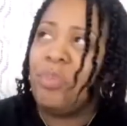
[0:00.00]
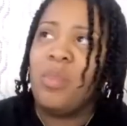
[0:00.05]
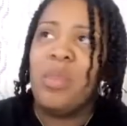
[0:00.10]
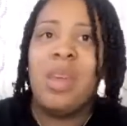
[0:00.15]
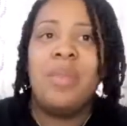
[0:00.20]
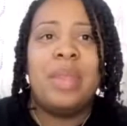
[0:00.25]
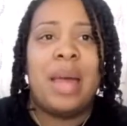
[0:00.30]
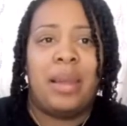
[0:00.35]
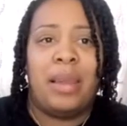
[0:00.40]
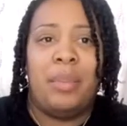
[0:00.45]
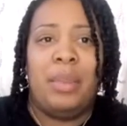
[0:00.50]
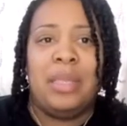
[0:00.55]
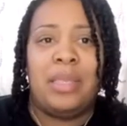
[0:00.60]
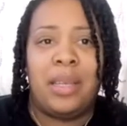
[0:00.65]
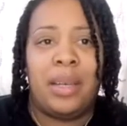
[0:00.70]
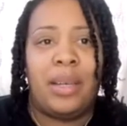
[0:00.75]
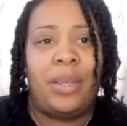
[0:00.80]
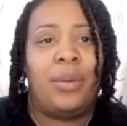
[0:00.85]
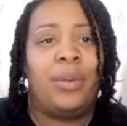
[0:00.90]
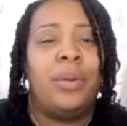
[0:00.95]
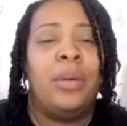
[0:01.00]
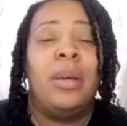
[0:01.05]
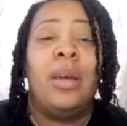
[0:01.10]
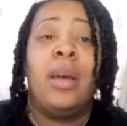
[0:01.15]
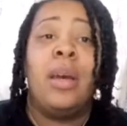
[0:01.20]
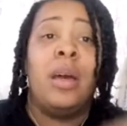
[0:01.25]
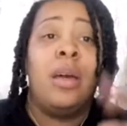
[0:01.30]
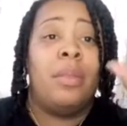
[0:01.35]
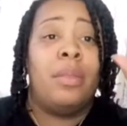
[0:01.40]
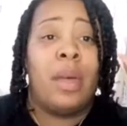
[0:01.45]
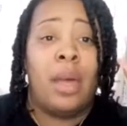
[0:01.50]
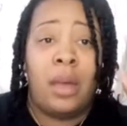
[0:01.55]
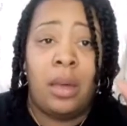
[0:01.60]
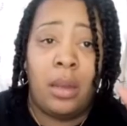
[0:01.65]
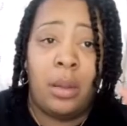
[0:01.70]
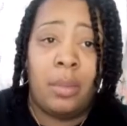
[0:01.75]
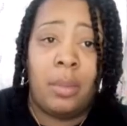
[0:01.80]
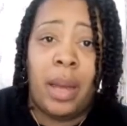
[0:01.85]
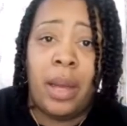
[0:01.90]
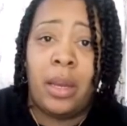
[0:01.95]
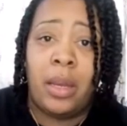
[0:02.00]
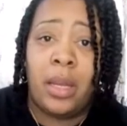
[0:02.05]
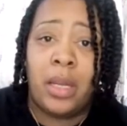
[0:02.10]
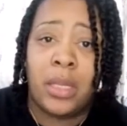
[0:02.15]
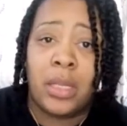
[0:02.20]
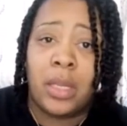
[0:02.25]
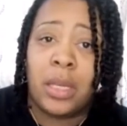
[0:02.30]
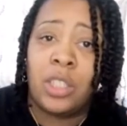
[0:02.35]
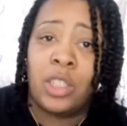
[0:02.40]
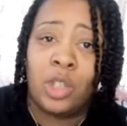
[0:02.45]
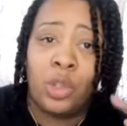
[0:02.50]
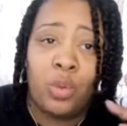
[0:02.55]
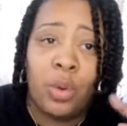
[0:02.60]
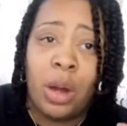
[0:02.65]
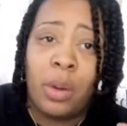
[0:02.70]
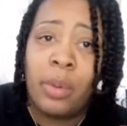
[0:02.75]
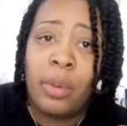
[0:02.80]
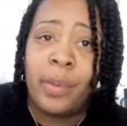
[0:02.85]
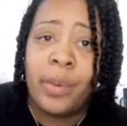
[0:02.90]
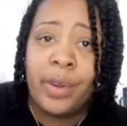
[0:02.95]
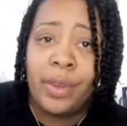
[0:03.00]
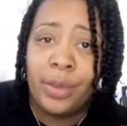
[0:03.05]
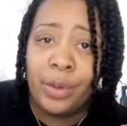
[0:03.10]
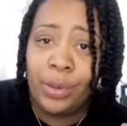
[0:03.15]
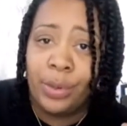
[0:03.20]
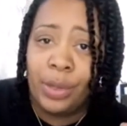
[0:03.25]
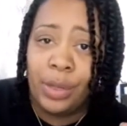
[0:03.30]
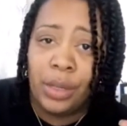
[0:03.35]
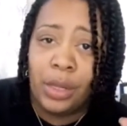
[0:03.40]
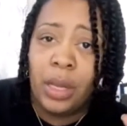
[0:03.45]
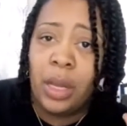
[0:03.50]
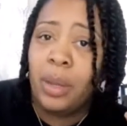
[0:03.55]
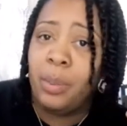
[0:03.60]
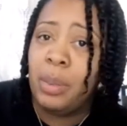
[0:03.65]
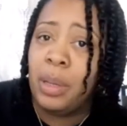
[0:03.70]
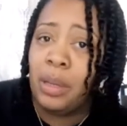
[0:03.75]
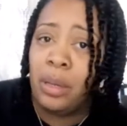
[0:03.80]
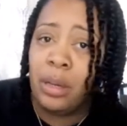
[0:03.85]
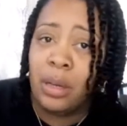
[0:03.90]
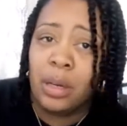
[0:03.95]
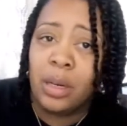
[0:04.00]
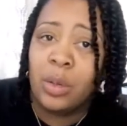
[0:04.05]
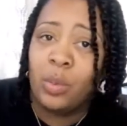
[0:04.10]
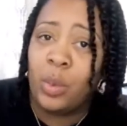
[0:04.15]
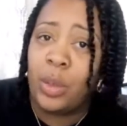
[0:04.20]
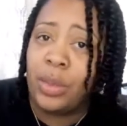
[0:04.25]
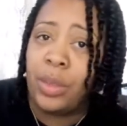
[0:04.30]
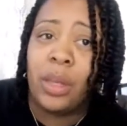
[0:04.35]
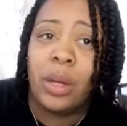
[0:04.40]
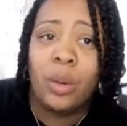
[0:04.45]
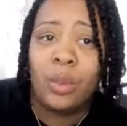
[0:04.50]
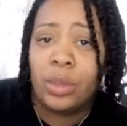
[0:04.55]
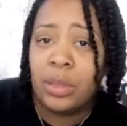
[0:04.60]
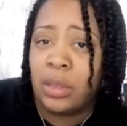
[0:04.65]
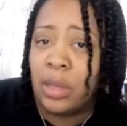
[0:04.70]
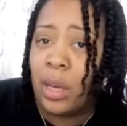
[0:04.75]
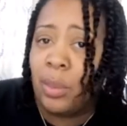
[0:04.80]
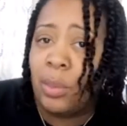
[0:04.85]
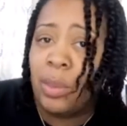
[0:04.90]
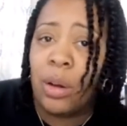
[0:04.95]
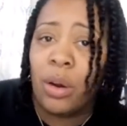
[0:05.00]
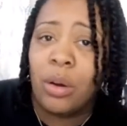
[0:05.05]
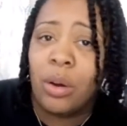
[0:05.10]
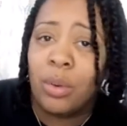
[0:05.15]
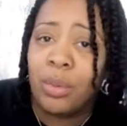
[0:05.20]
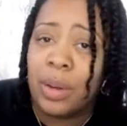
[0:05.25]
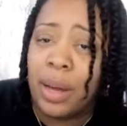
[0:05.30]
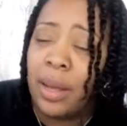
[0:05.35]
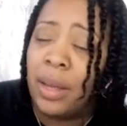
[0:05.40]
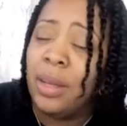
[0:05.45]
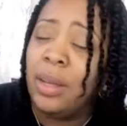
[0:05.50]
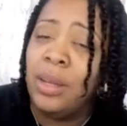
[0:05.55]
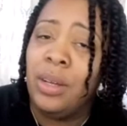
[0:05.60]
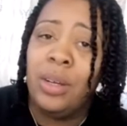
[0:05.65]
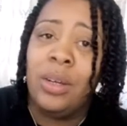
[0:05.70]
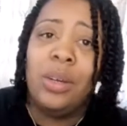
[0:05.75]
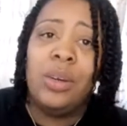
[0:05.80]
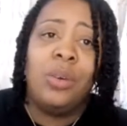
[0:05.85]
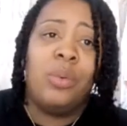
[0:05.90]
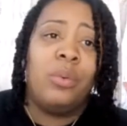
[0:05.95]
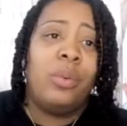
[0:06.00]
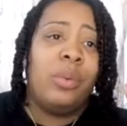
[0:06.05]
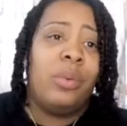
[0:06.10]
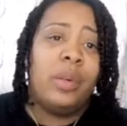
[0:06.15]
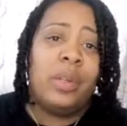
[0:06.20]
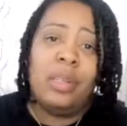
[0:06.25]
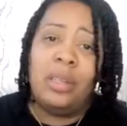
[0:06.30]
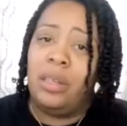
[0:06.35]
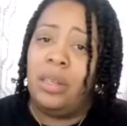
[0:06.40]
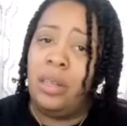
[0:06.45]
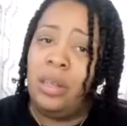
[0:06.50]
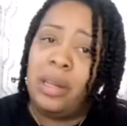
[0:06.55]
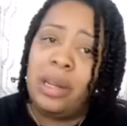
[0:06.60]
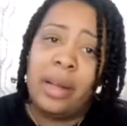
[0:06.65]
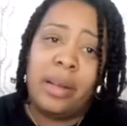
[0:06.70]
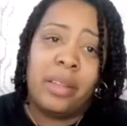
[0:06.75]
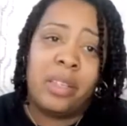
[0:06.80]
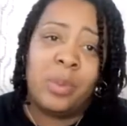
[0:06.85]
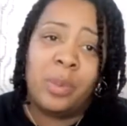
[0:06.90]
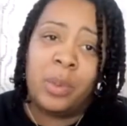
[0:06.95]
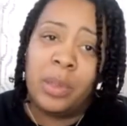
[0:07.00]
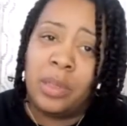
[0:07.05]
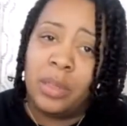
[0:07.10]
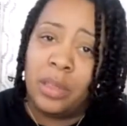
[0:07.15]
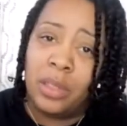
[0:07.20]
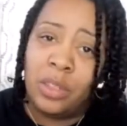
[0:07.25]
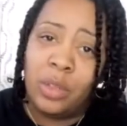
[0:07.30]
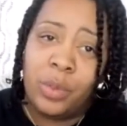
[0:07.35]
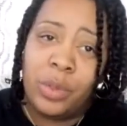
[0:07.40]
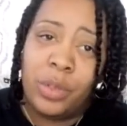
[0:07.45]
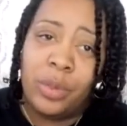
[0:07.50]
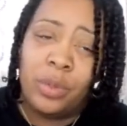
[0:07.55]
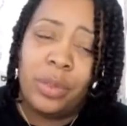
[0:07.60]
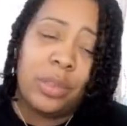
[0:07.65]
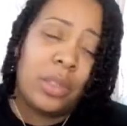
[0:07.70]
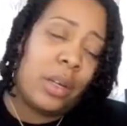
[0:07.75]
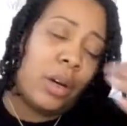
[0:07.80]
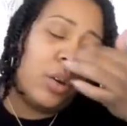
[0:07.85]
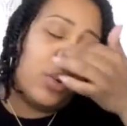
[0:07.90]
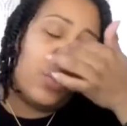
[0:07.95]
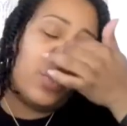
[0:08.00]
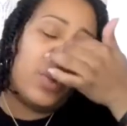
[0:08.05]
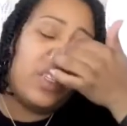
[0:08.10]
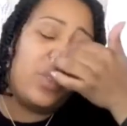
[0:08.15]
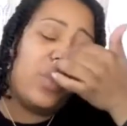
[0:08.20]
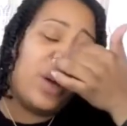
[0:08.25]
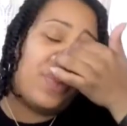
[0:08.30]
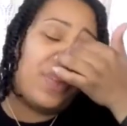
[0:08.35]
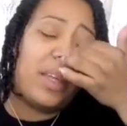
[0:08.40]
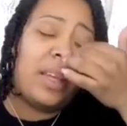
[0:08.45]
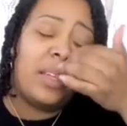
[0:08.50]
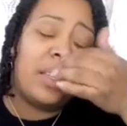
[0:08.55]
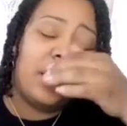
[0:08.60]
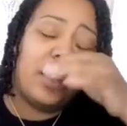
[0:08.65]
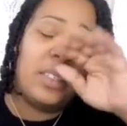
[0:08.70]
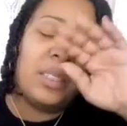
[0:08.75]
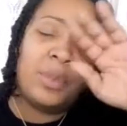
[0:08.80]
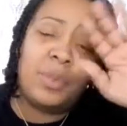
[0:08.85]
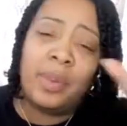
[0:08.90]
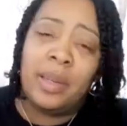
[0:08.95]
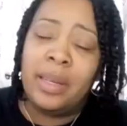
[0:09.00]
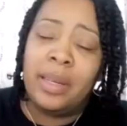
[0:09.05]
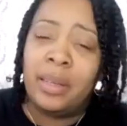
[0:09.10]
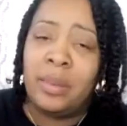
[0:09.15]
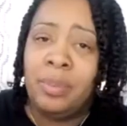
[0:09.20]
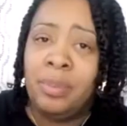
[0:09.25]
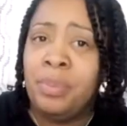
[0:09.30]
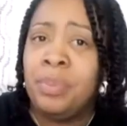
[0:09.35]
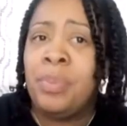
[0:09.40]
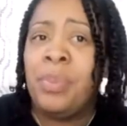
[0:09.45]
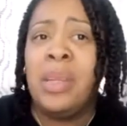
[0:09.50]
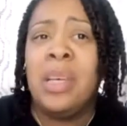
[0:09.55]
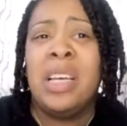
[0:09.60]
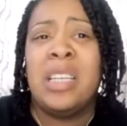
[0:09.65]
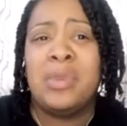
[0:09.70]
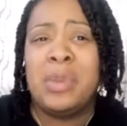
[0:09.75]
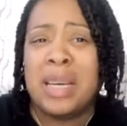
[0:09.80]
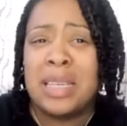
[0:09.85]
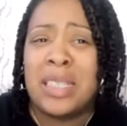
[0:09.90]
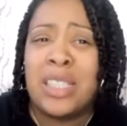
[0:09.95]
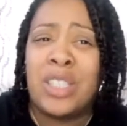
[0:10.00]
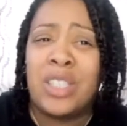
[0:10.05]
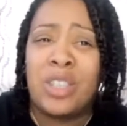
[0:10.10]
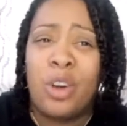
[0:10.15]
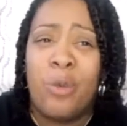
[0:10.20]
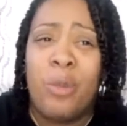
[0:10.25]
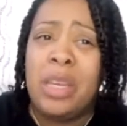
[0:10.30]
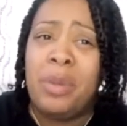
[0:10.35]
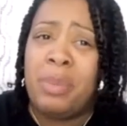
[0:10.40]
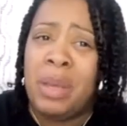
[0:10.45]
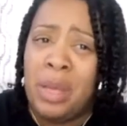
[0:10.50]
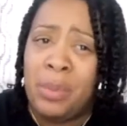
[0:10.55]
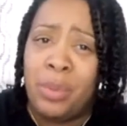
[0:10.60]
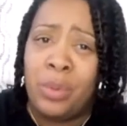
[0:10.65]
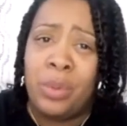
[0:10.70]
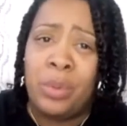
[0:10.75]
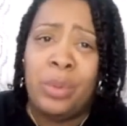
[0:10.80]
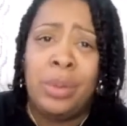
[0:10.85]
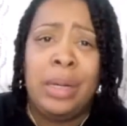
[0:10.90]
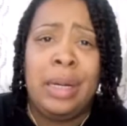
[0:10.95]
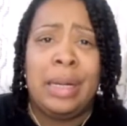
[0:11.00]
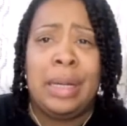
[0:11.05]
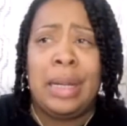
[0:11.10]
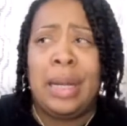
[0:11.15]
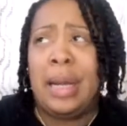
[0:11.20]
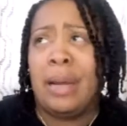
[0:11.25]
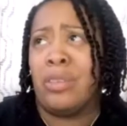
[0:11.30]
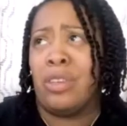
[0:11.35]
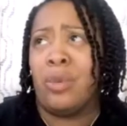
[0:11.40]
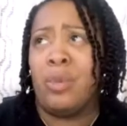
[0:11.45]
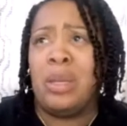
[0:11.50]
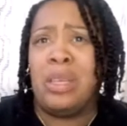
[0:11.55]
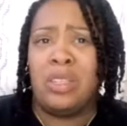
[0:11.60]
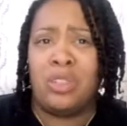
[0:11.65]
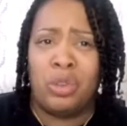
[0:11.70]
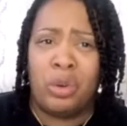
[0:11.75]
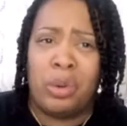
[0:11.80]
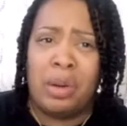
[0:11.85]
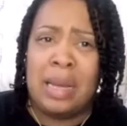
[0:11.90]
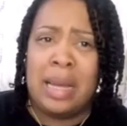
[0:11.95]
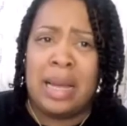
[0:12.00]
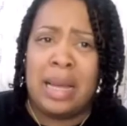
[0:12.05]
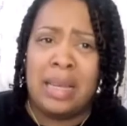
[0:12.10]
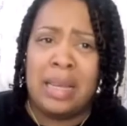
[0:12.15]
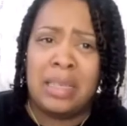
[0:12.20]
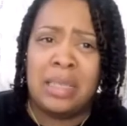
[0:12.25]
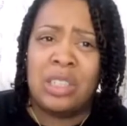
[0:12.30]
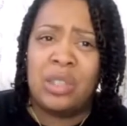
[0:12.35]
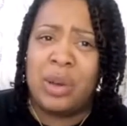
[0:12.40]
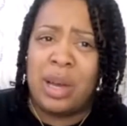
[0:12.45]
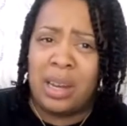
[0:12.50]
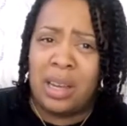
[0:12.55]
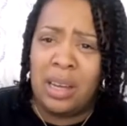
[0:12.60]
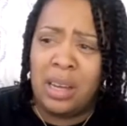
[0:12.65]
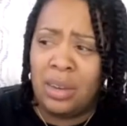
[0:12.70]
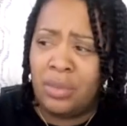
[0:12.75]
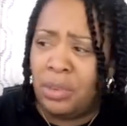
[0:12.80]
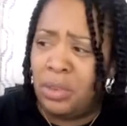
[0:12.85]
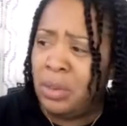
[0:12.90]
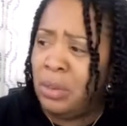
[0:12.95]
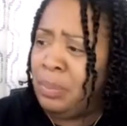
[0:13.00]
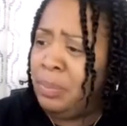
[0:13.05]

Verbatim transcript: Now, let me tell you, they could have made this a two-hour reunion and been done with it on the same doggone night. We really didn't need to have the split into two reunions. The only reason why I think it's split is because of so many people and they have so many storylines to try to cover